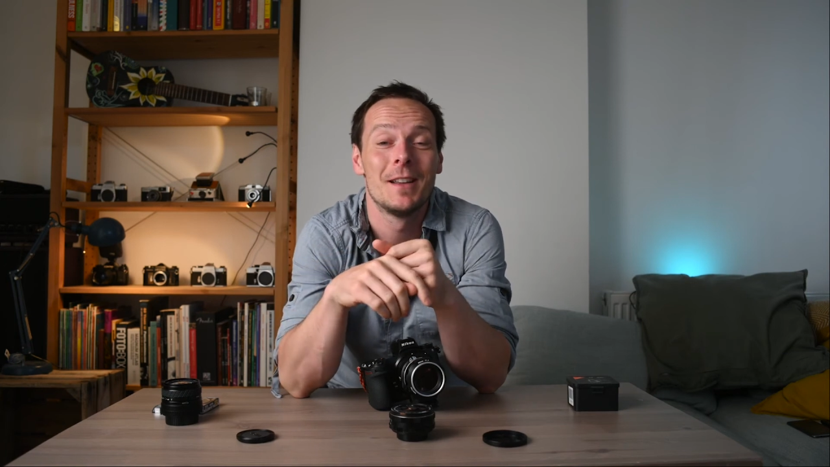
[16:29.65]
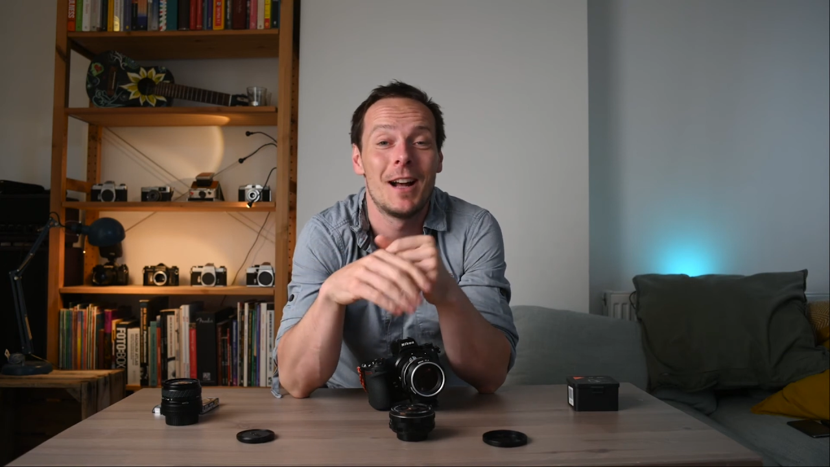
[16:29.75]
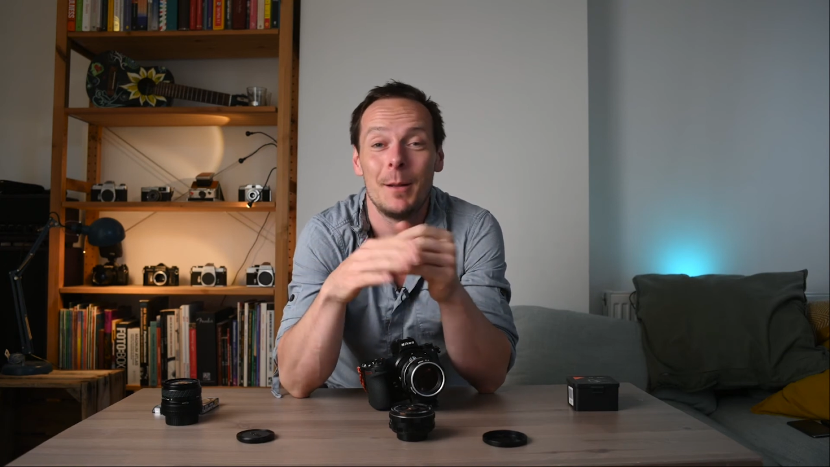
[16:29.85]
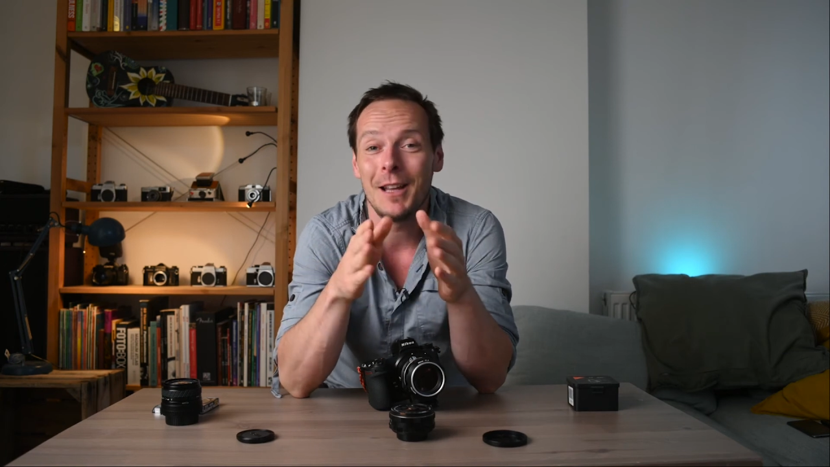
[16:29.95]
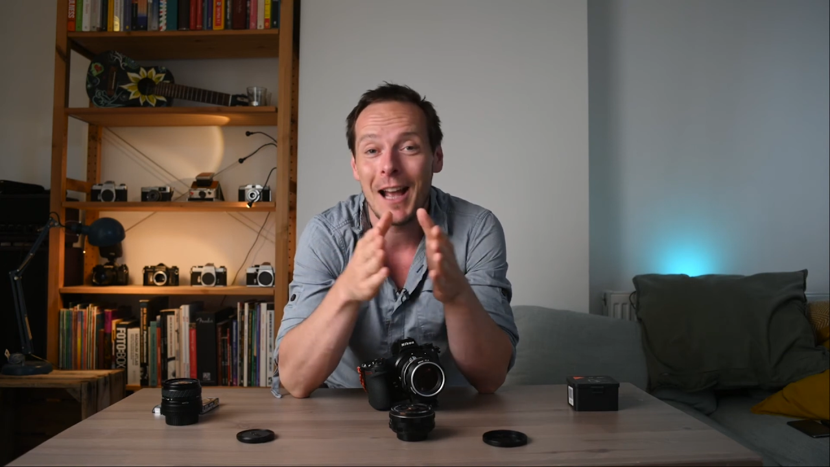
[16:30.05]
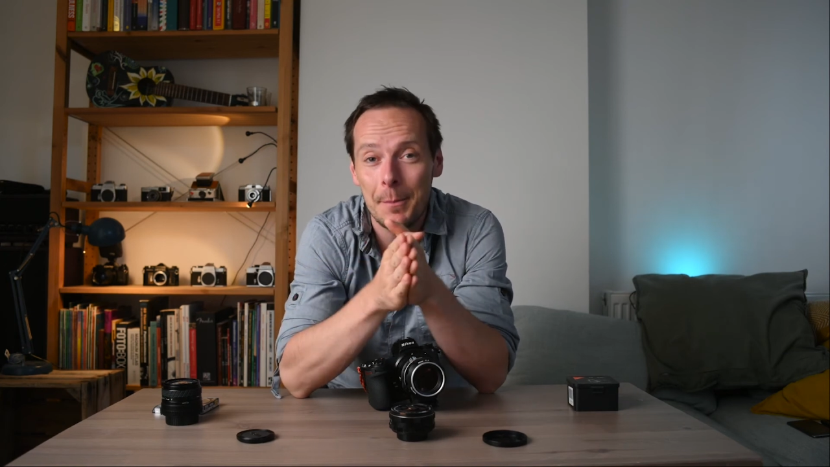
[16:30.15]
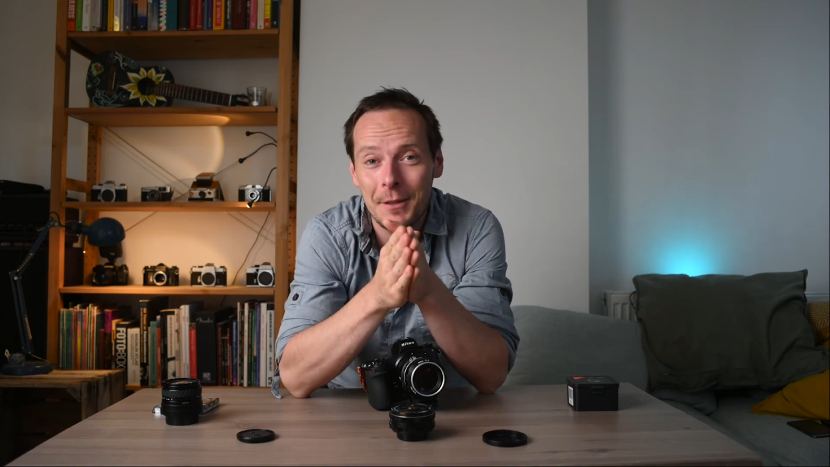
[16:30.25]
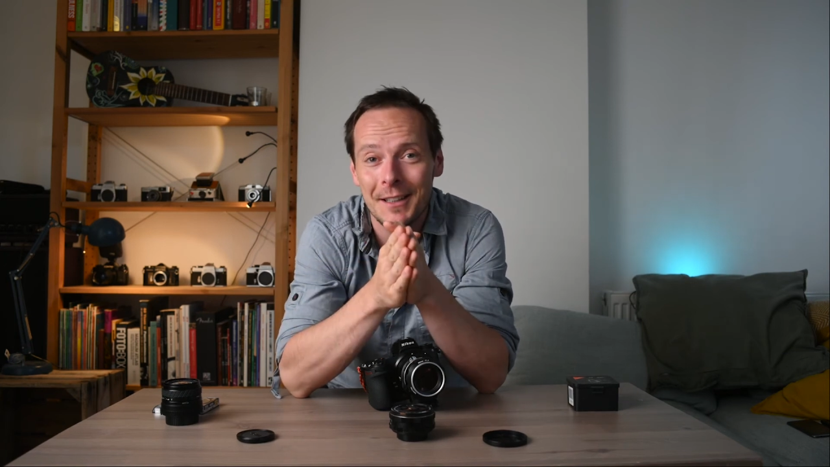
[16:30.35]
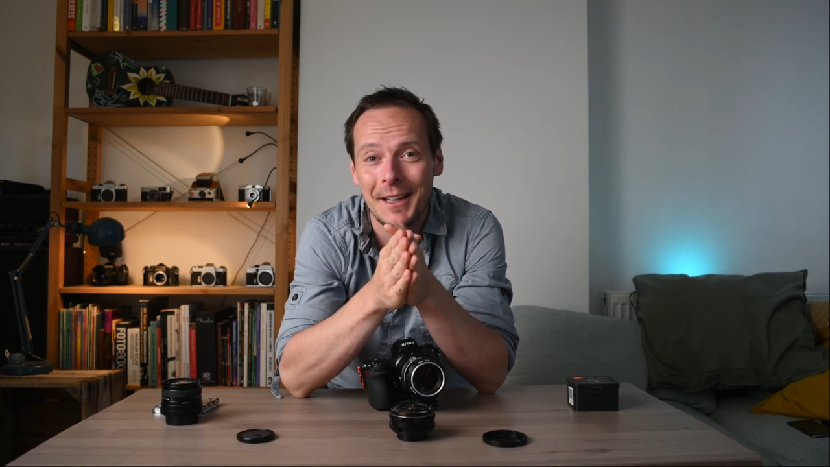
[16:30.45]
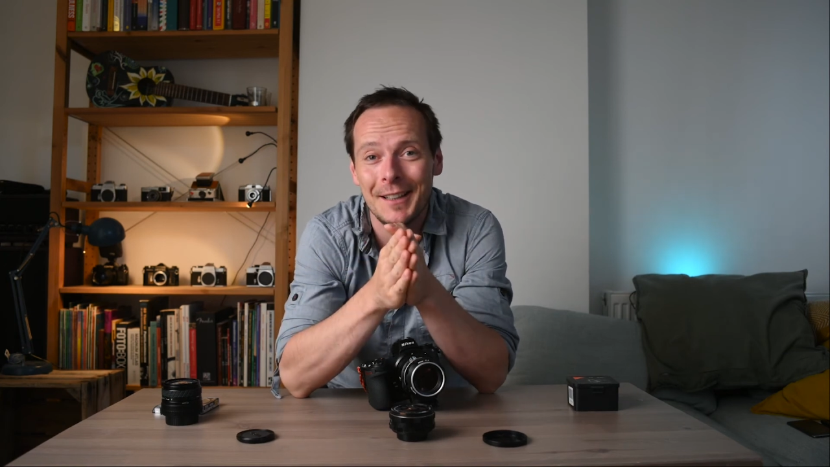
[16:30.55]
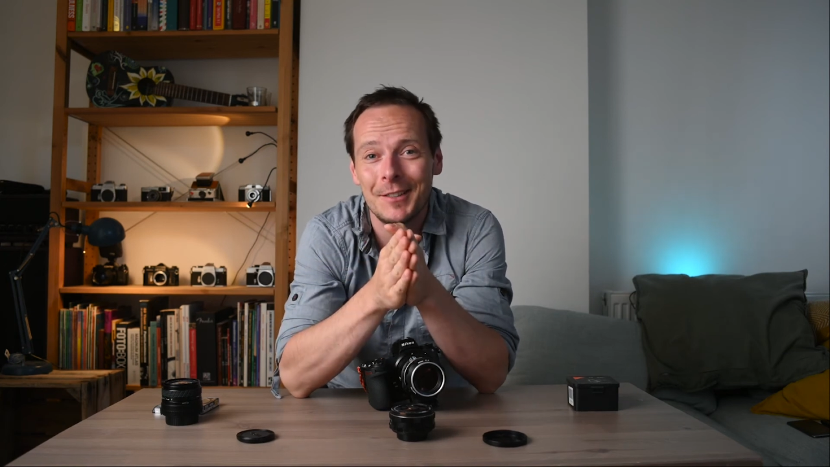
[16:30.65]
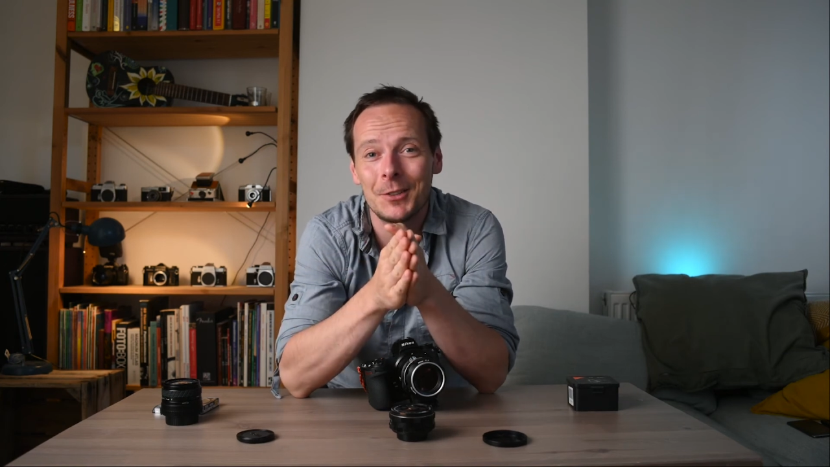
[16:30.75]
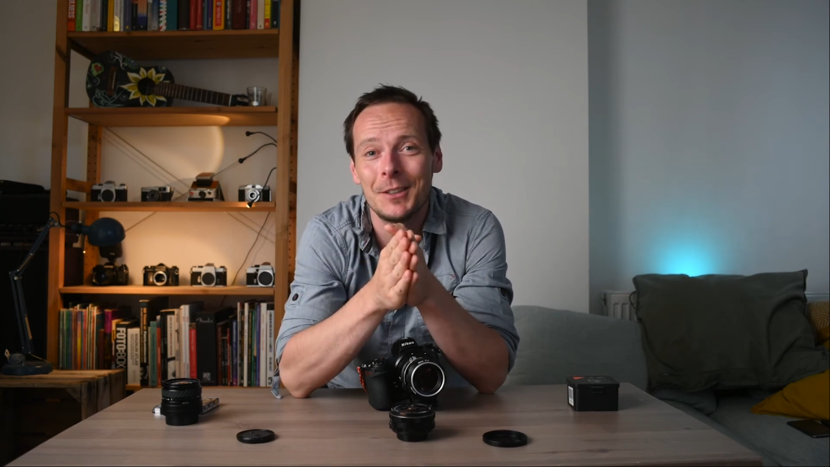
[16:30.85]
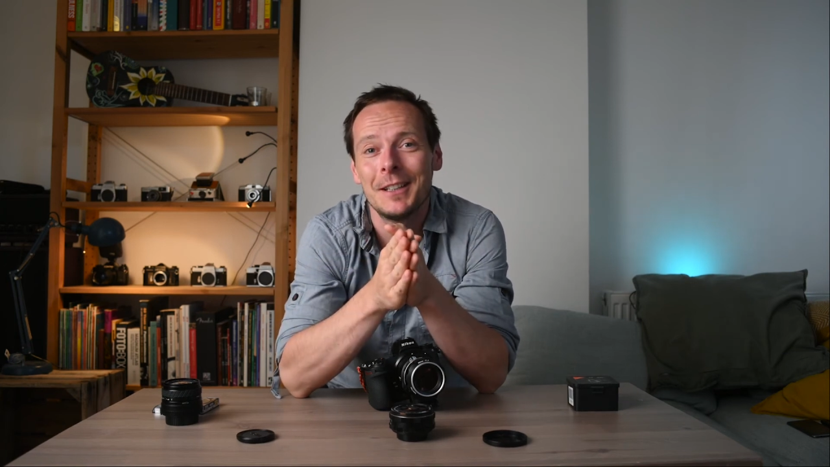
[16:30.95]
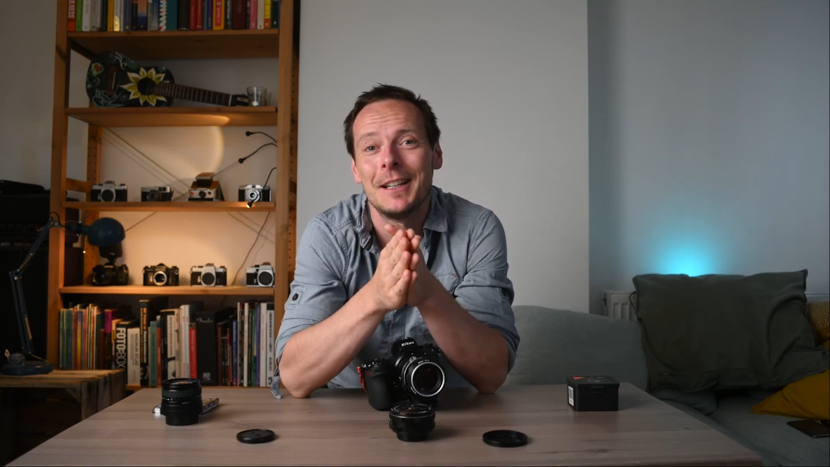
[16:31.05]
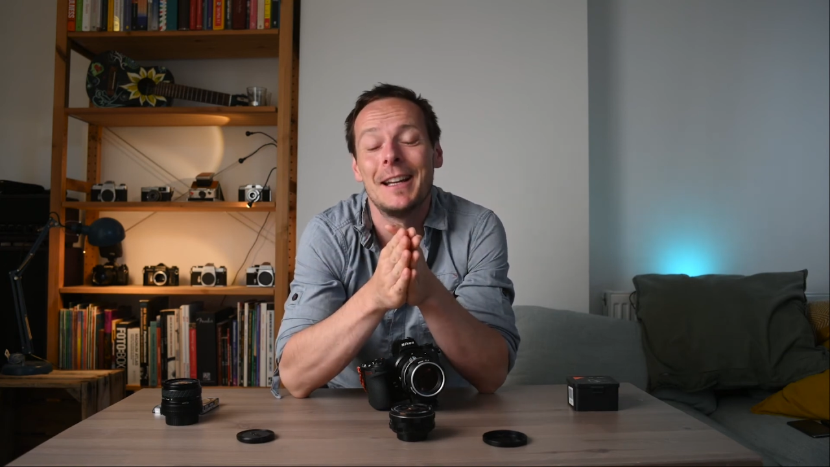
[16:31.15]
I'll be happy to answer.